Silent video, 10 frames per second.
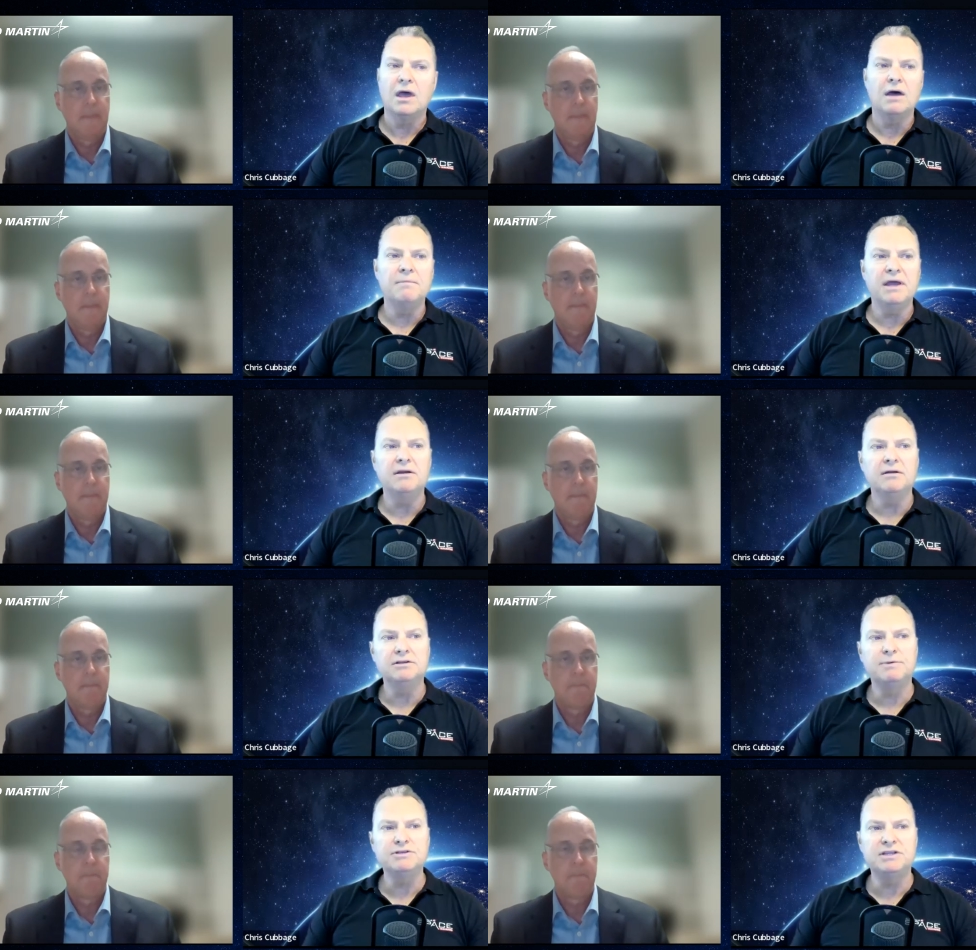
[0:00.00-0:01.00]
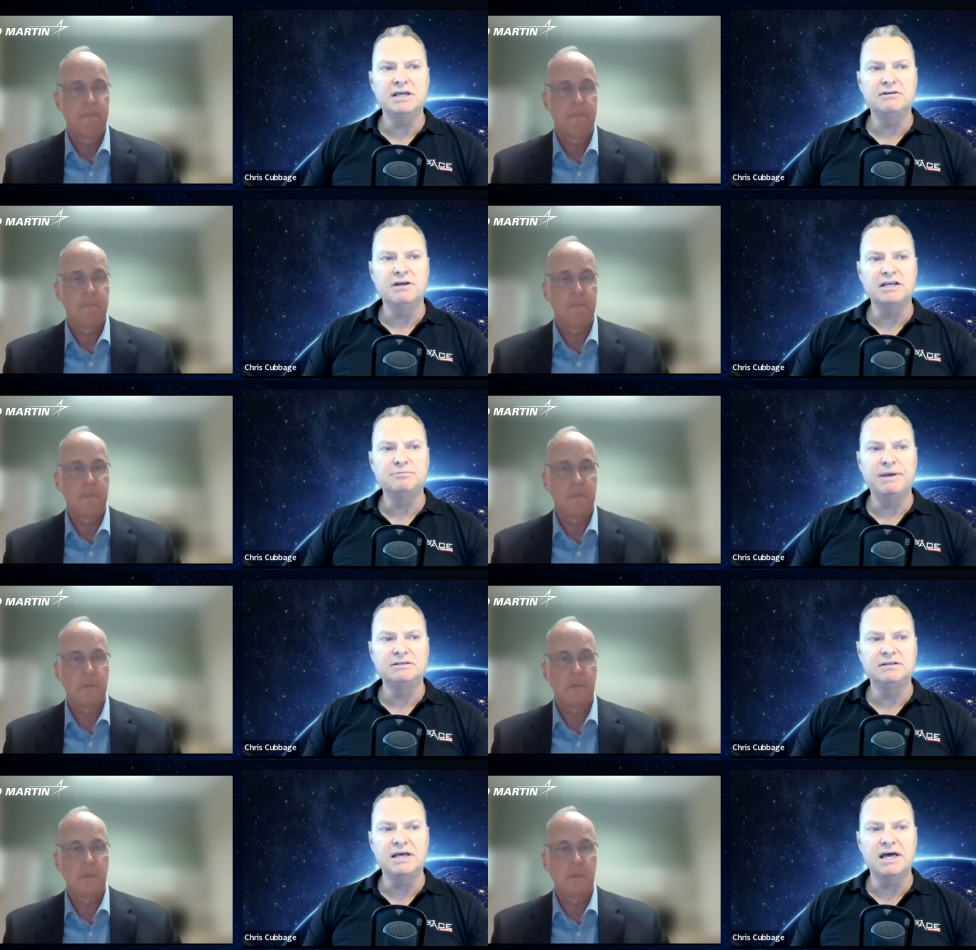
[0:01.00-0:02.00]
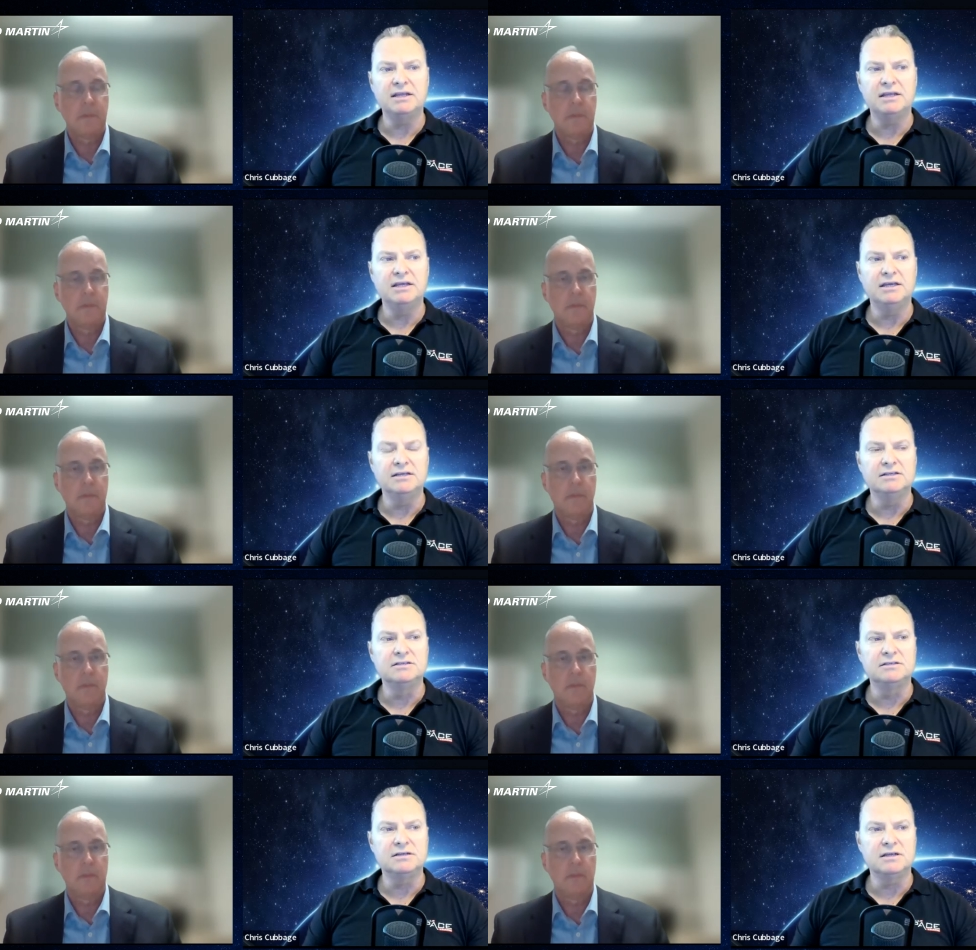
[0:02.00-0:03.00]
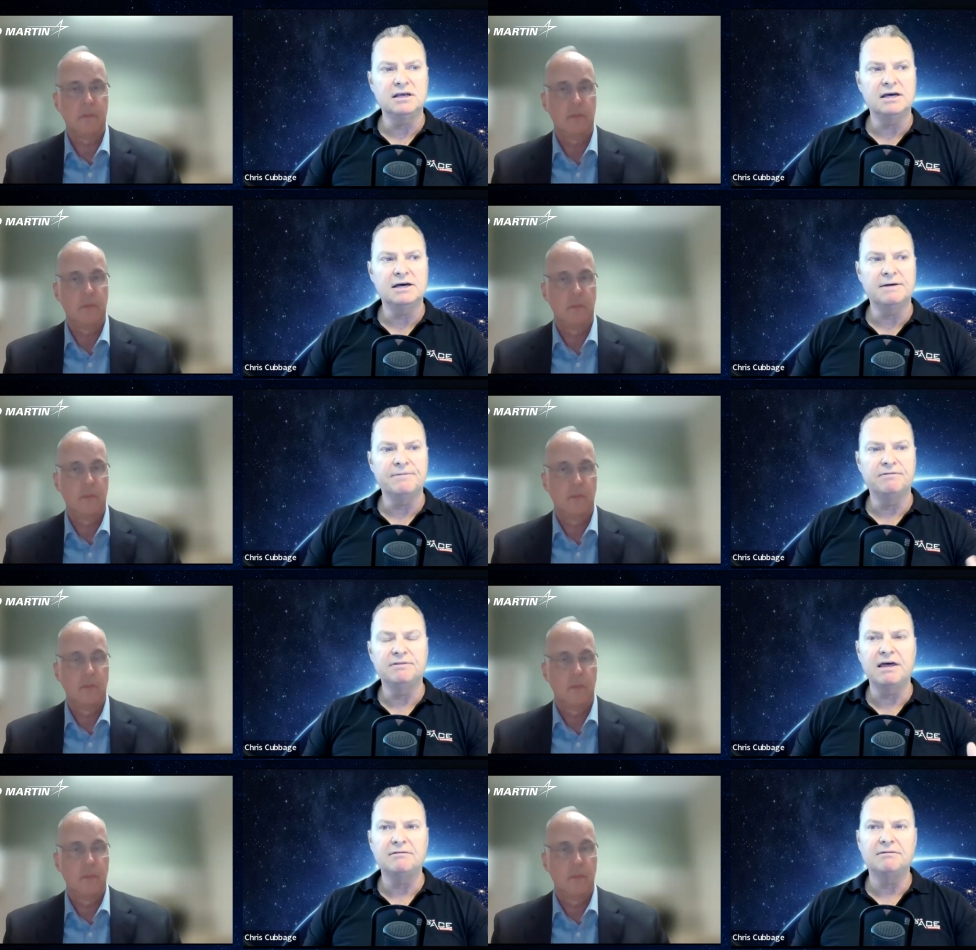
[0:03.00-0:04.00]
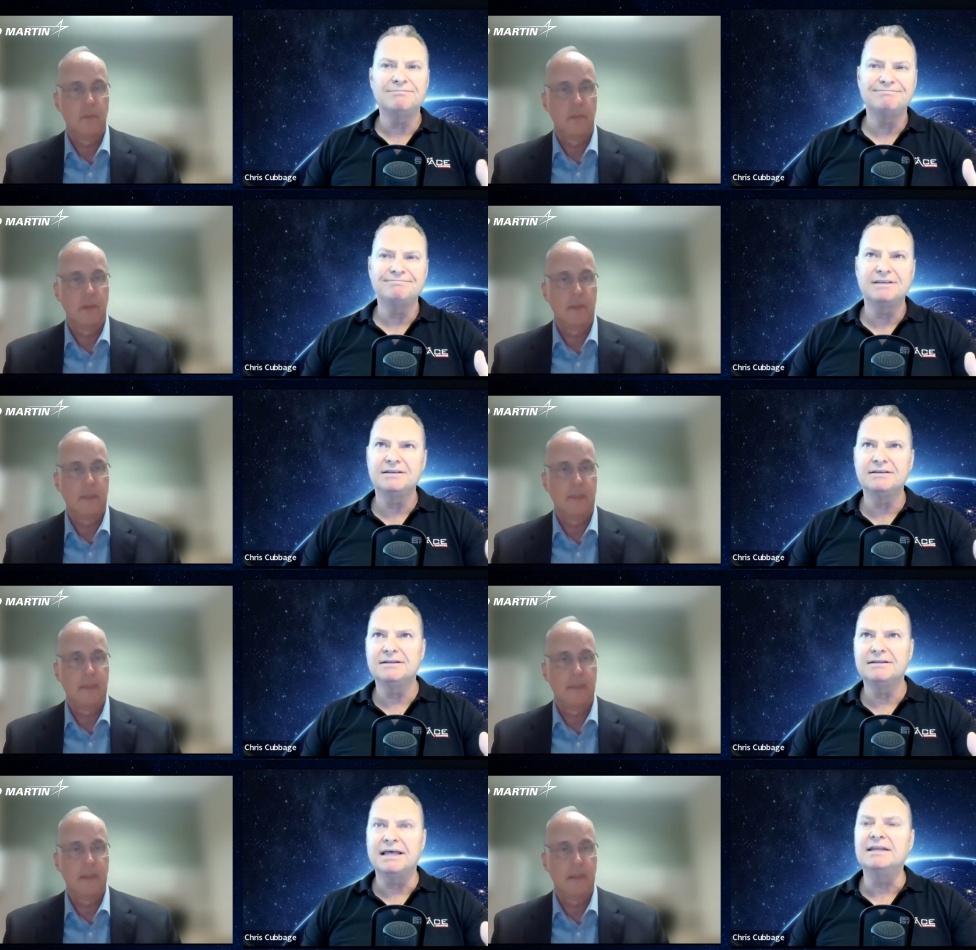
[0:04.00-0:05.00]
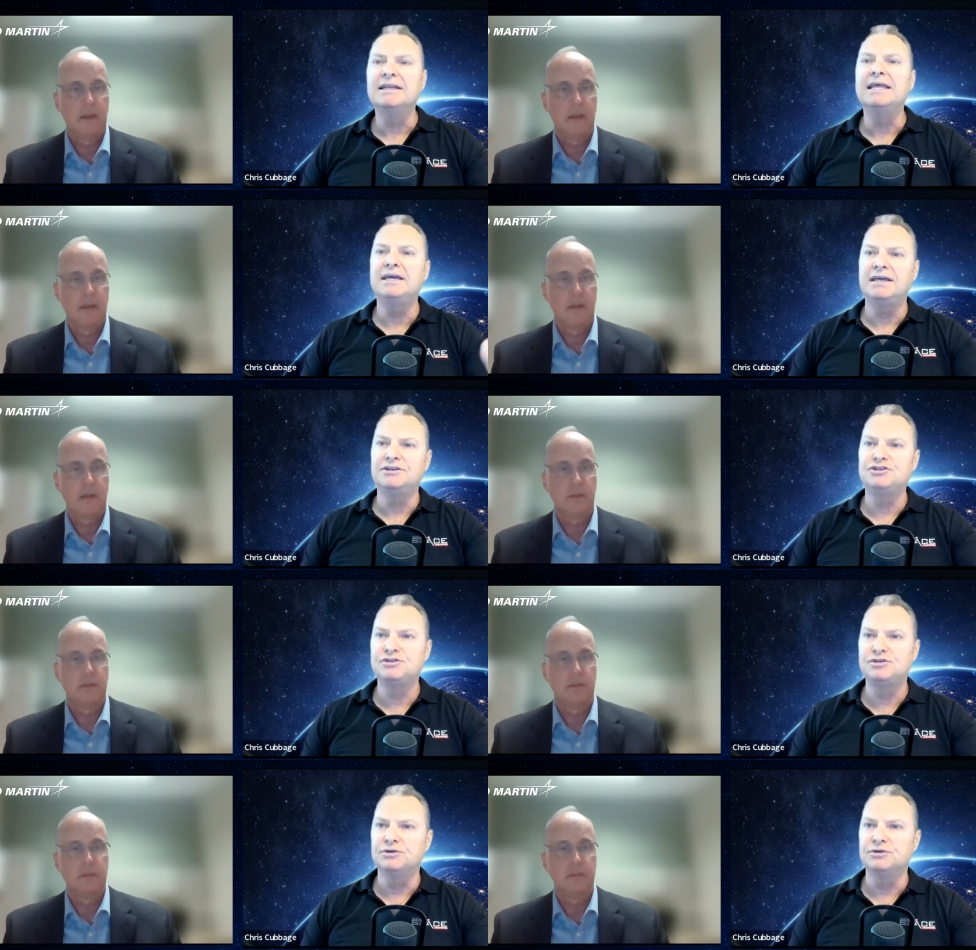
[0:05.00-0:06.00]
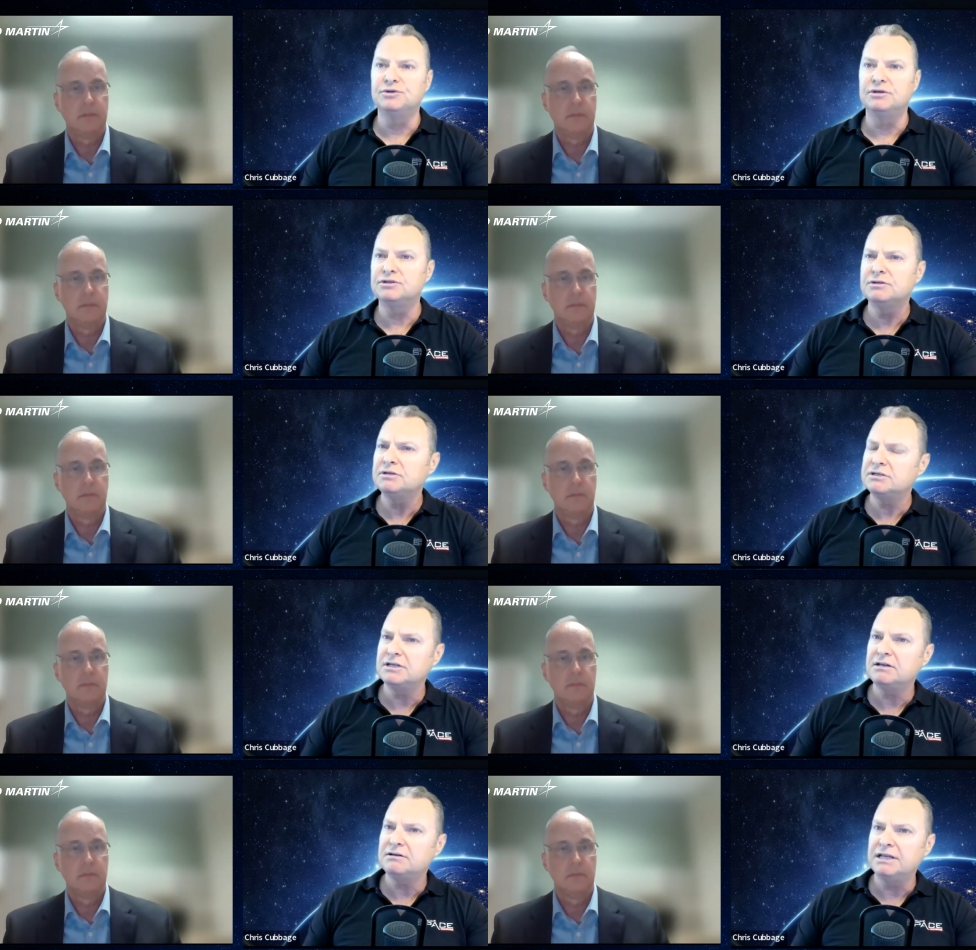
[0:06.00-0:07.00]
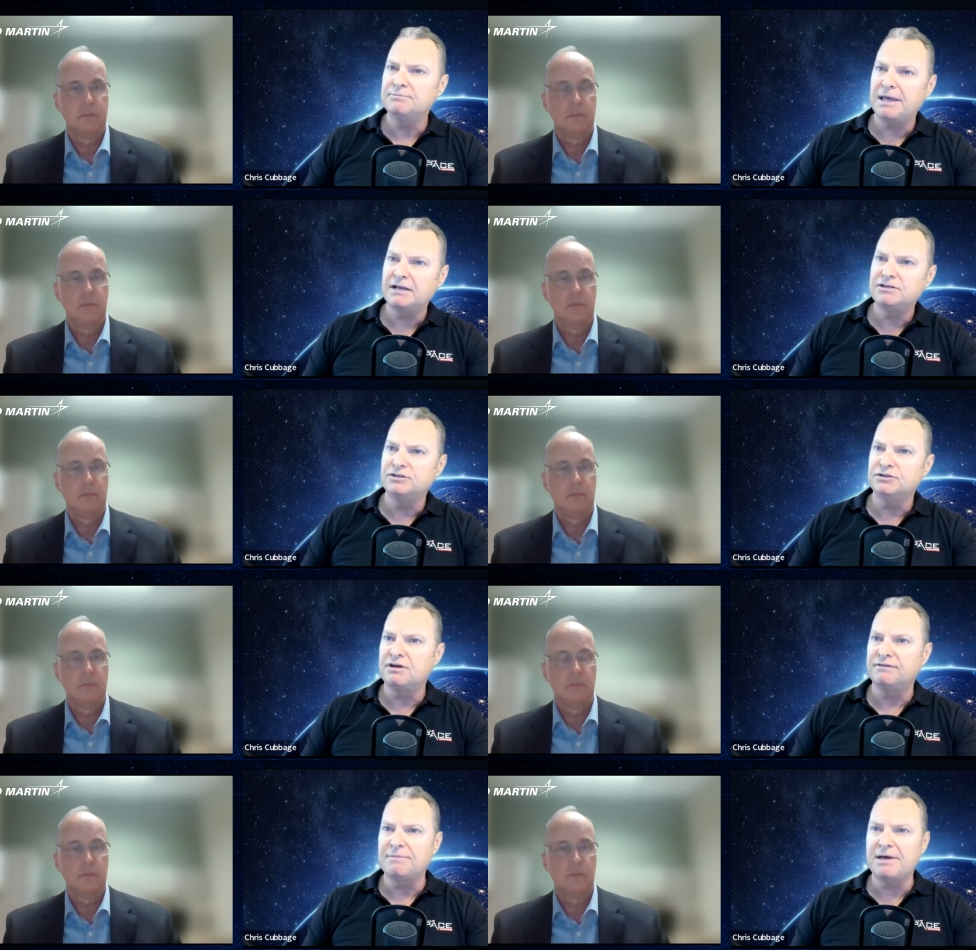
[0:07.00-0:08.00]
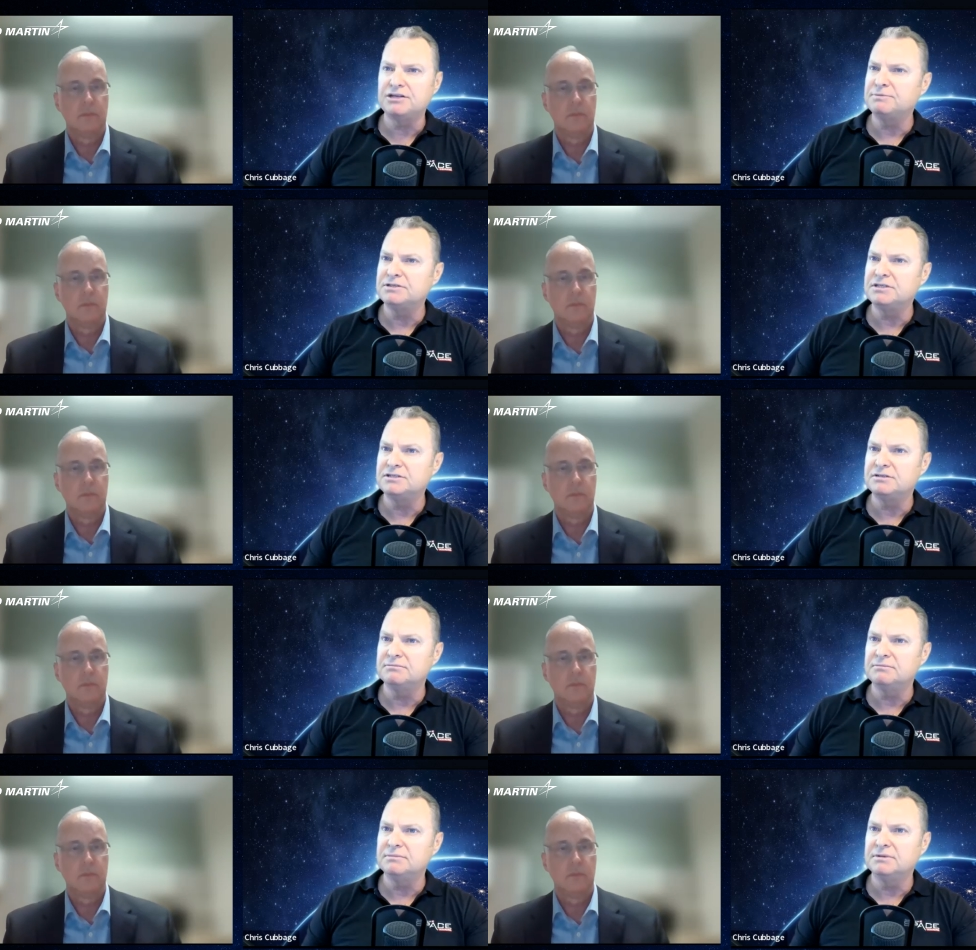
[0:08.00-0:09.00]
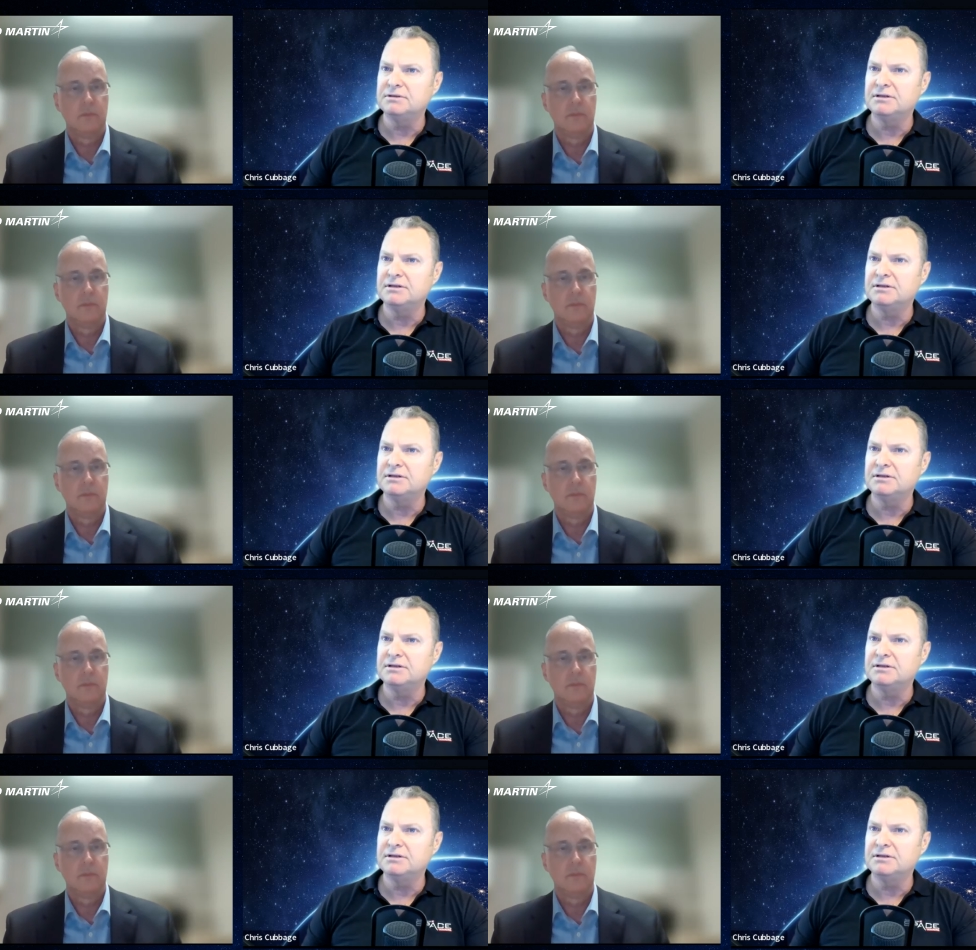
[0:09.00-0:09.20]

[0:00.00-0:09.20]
Speaker 1: Um, and I suppose the other aspect to that is uh, that that that linkage to your, does it link back to your traffic management system